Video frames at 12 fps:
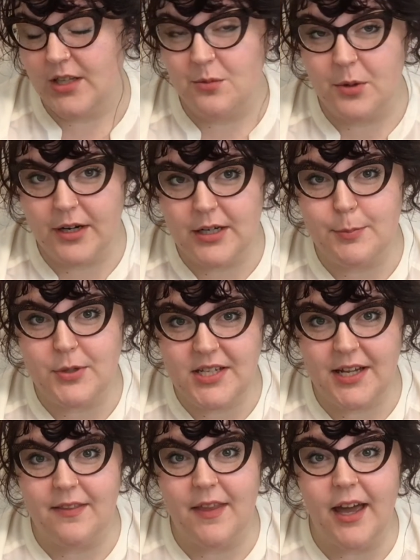we're going to
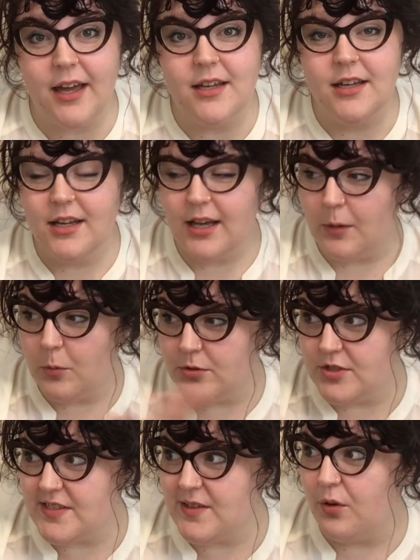pretend that and we'll
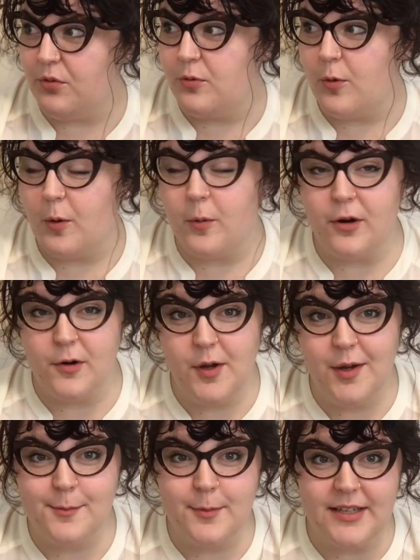just go forward
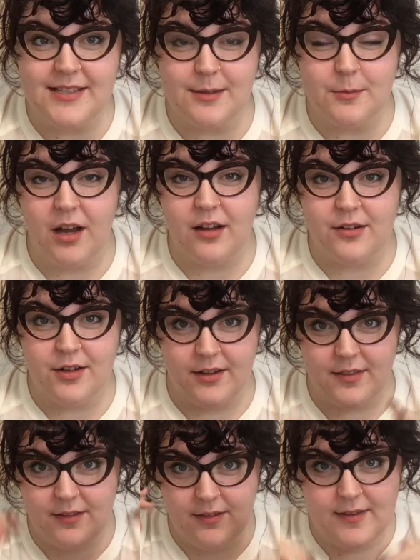because I'm not good
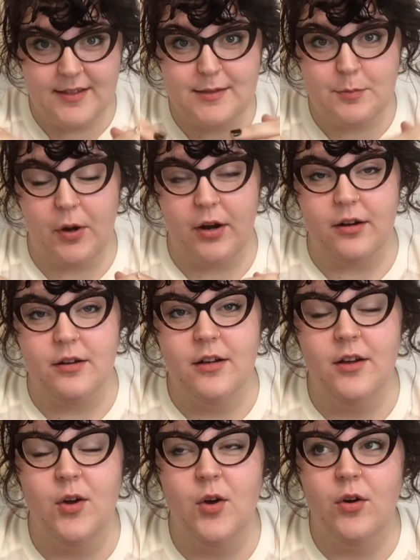at the, this part
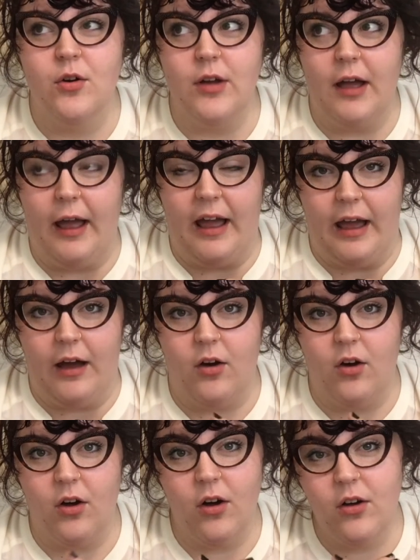at
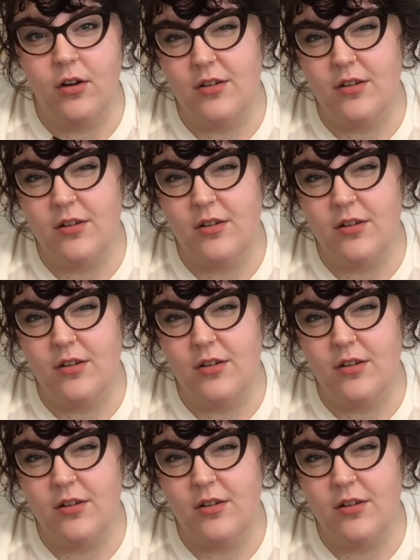all.